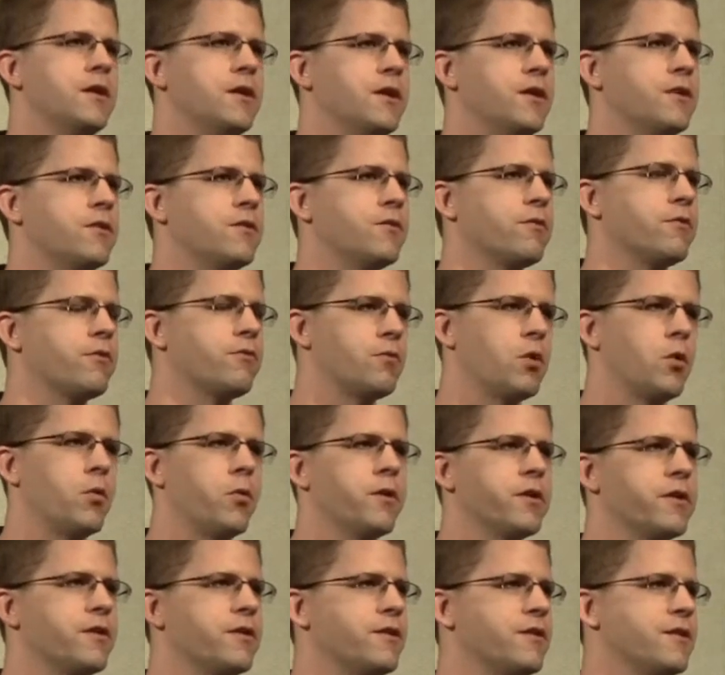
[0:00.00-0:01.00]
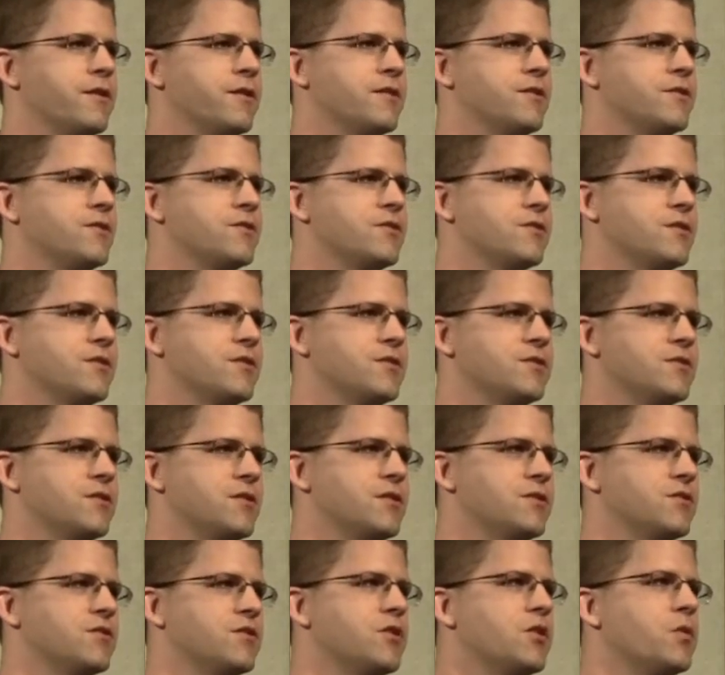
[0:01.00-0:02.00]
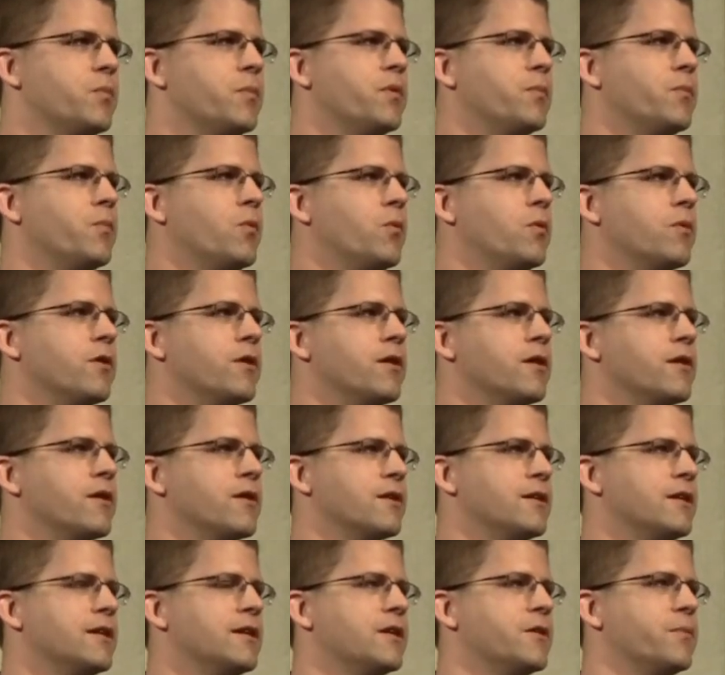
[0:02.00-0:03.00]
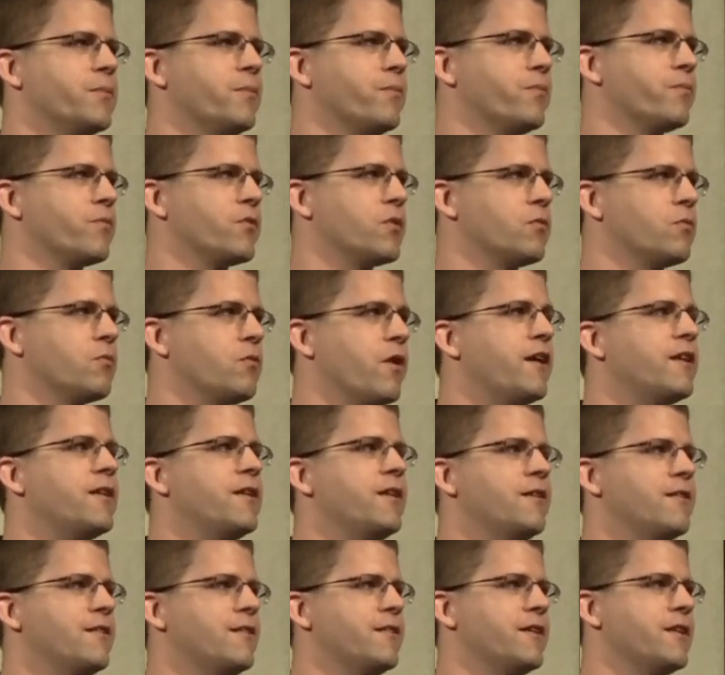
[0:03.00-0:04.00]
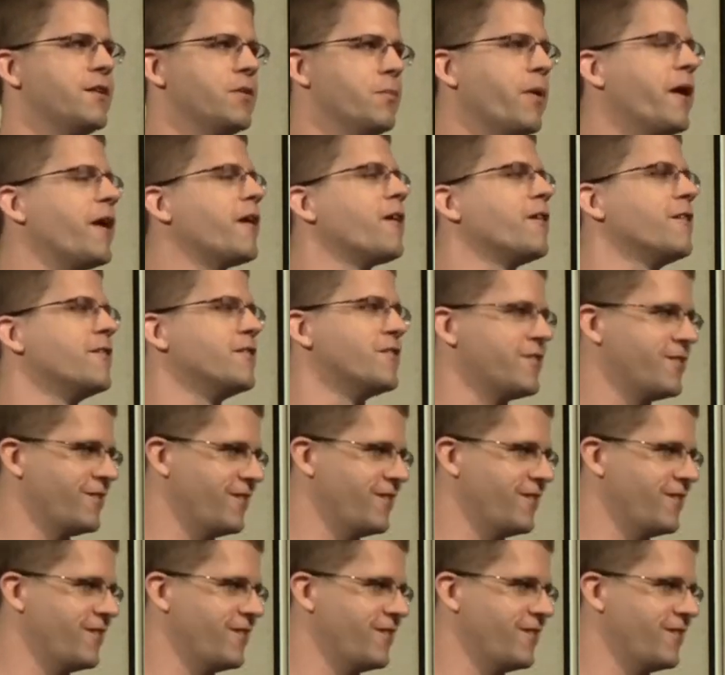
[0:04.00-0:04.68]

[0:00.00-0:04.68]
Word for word: you know, throwing things is is a little bit more um, readily apparent